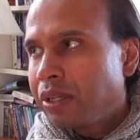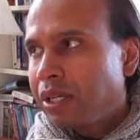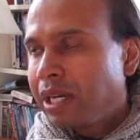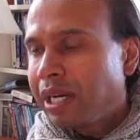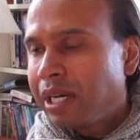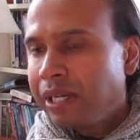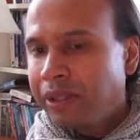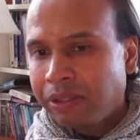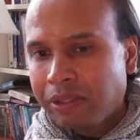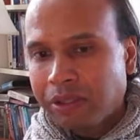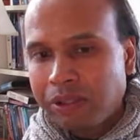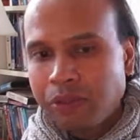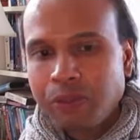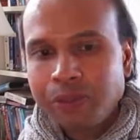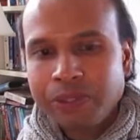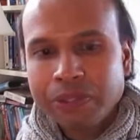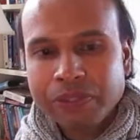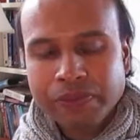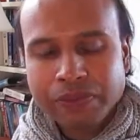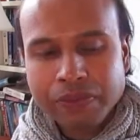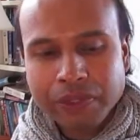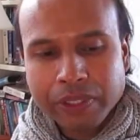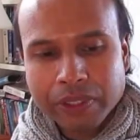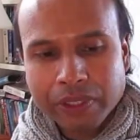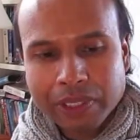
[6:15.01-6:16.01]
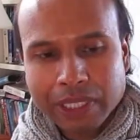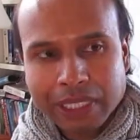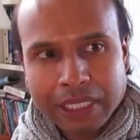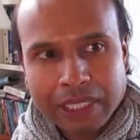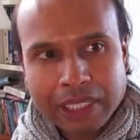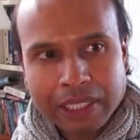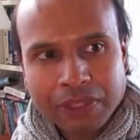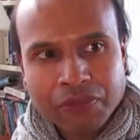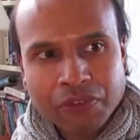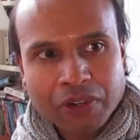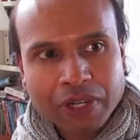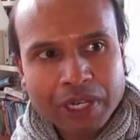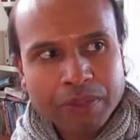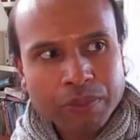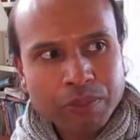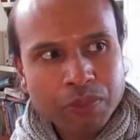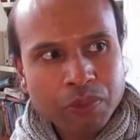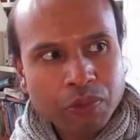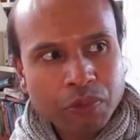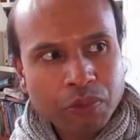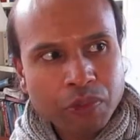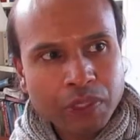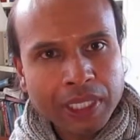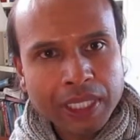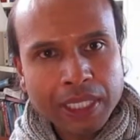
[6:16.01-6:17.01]
I always feel like if
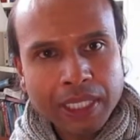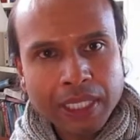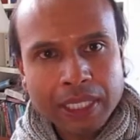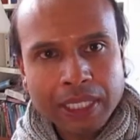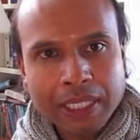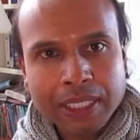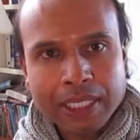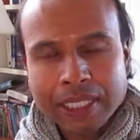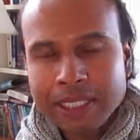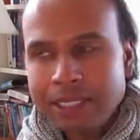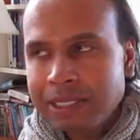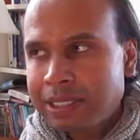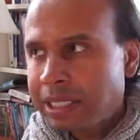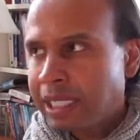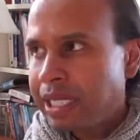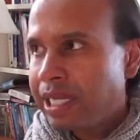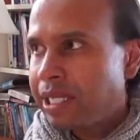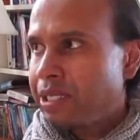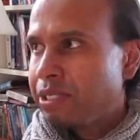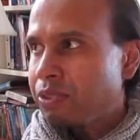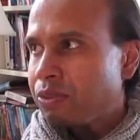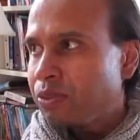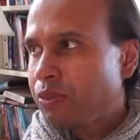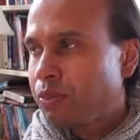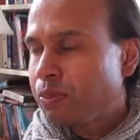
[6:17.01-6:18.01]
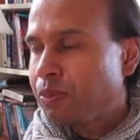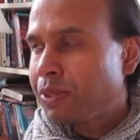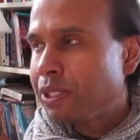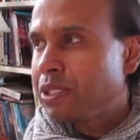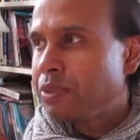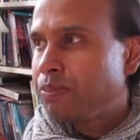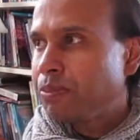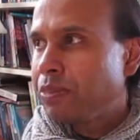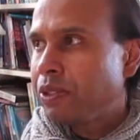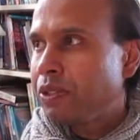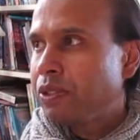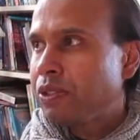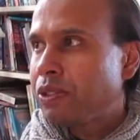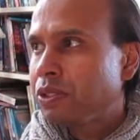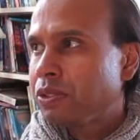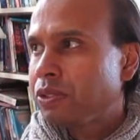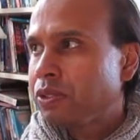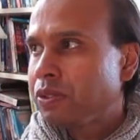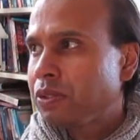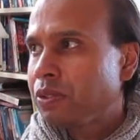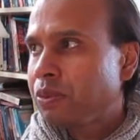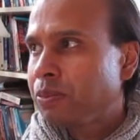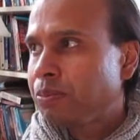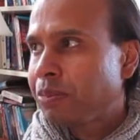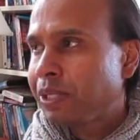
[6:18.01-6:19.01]
I'm really intense with my
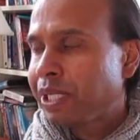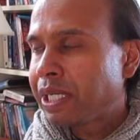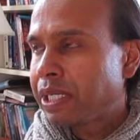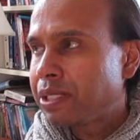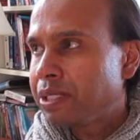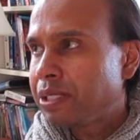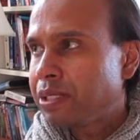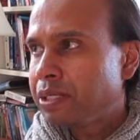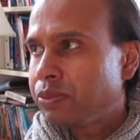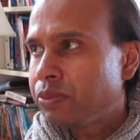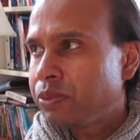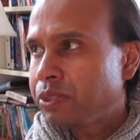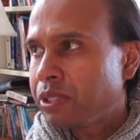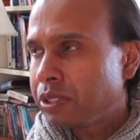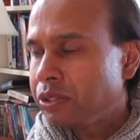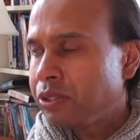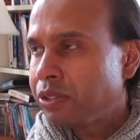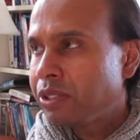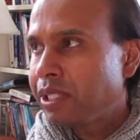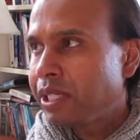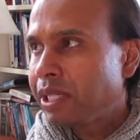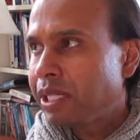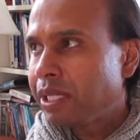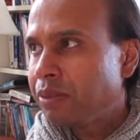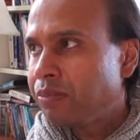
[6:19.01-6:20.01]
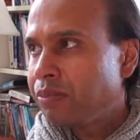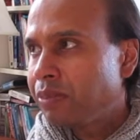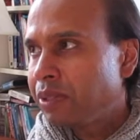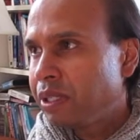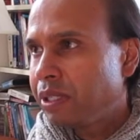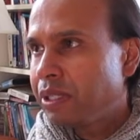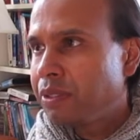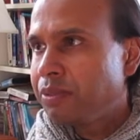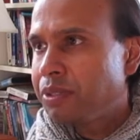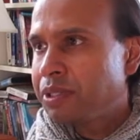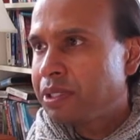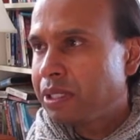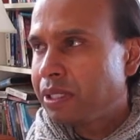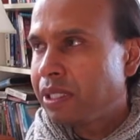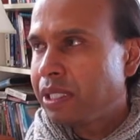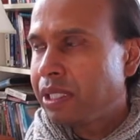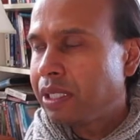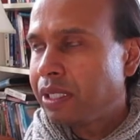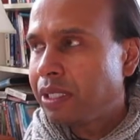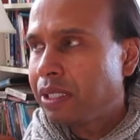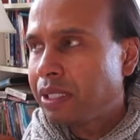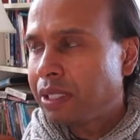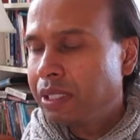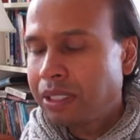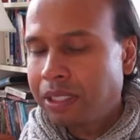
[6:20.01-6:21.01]
spiritual practice, which I usually am, and I still uh,
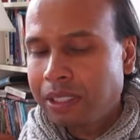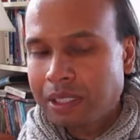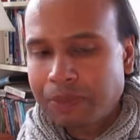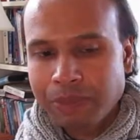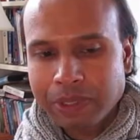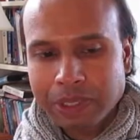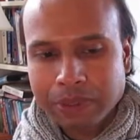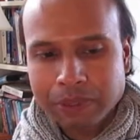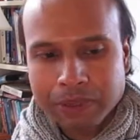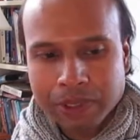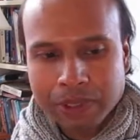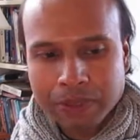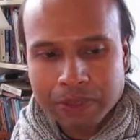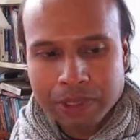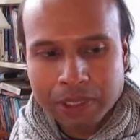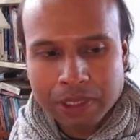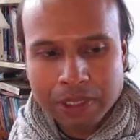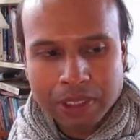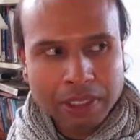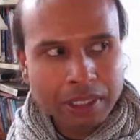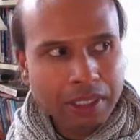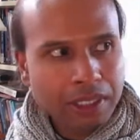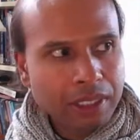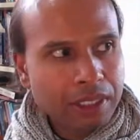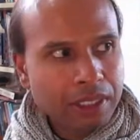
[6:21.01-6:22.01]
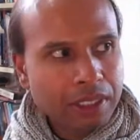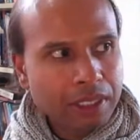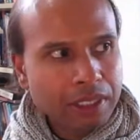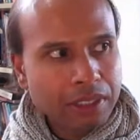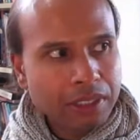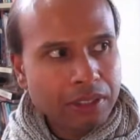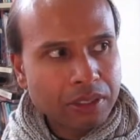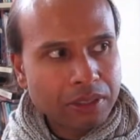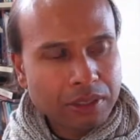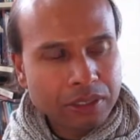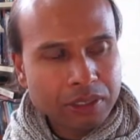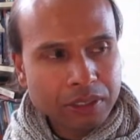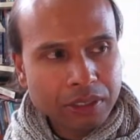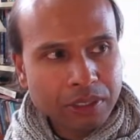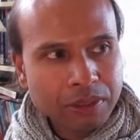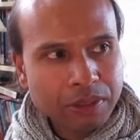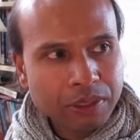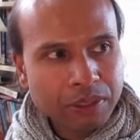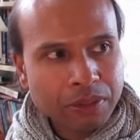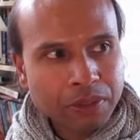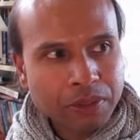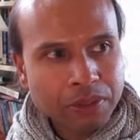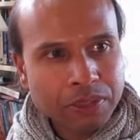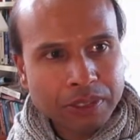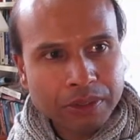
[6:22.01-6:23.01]
uh, am at the moment, you know, doing
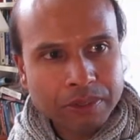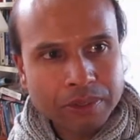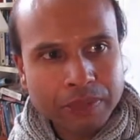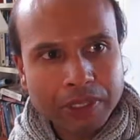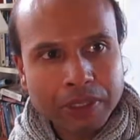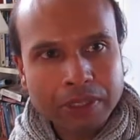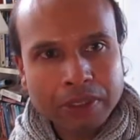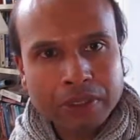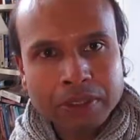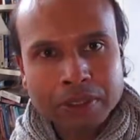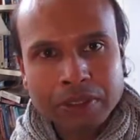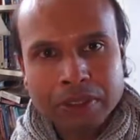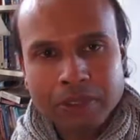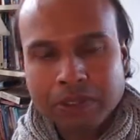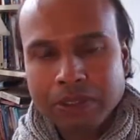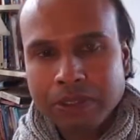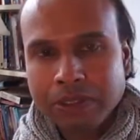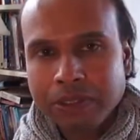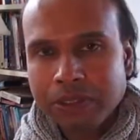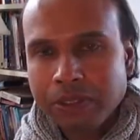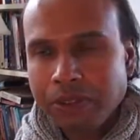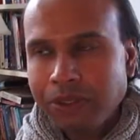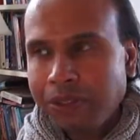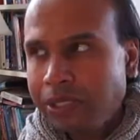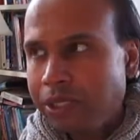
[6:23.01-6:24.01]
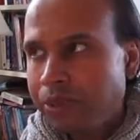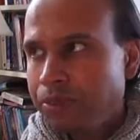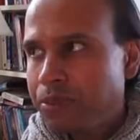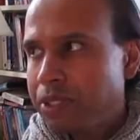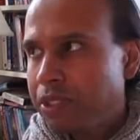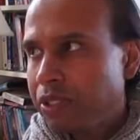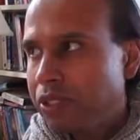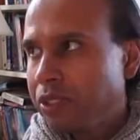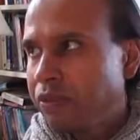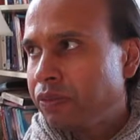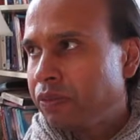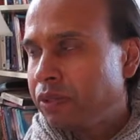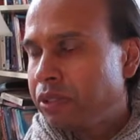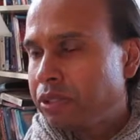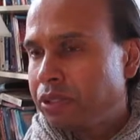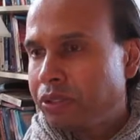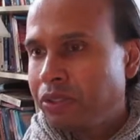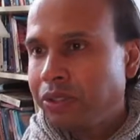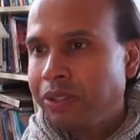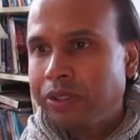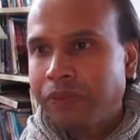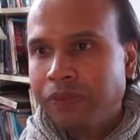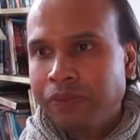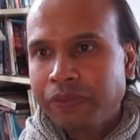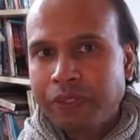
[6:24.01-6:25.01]
the Course in Miracles, doing the Observer,
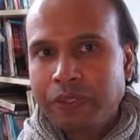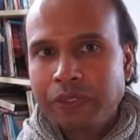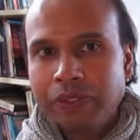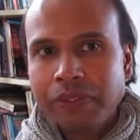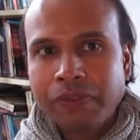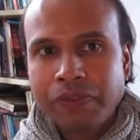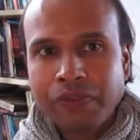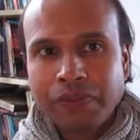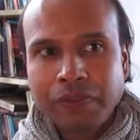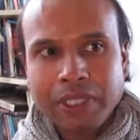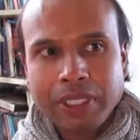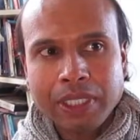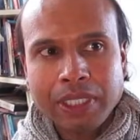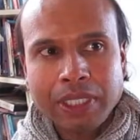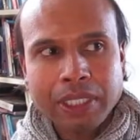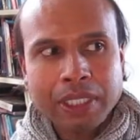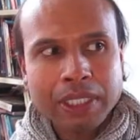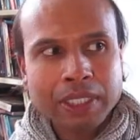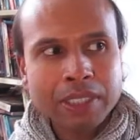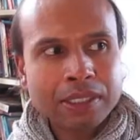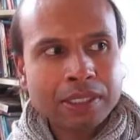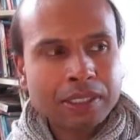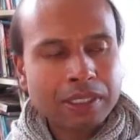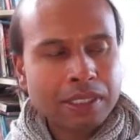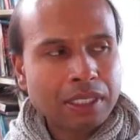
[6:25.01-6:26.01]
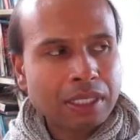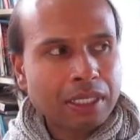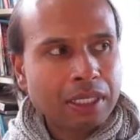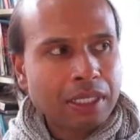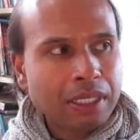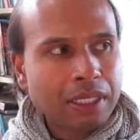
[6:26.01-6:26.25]
doing the Field of Feelings,